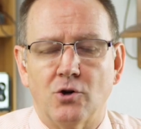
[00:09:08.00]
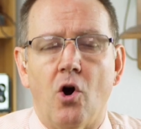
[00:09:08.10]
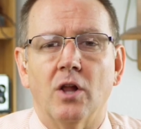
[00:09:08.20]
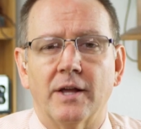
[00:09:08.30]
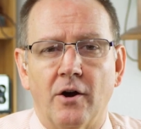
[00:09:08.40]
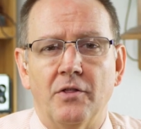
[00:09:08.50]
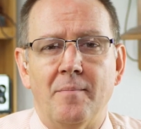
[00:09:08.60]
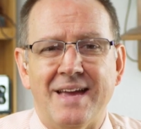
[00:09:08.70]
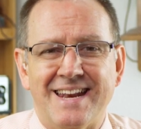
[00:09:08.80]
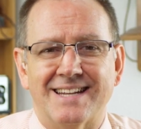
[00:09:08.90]
calling on the
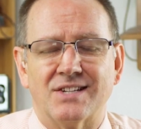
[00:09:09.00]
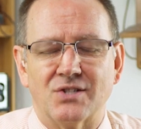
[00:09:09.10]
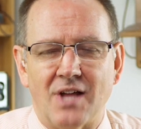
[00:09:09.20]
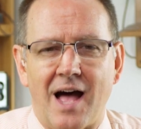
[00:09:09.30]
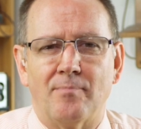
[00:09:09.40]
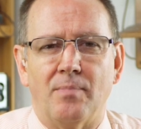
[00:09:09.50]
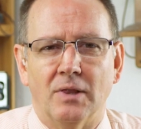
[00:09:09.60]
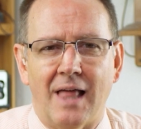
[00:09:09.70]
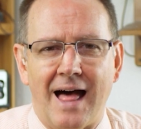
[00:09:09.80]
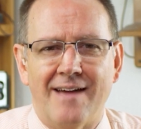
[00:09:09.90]
media to stop
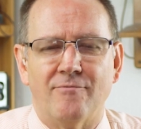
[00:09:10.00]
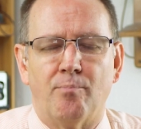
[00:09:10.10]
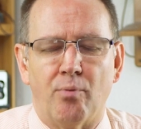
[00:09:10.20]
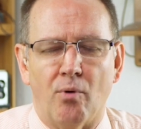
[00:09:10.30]
live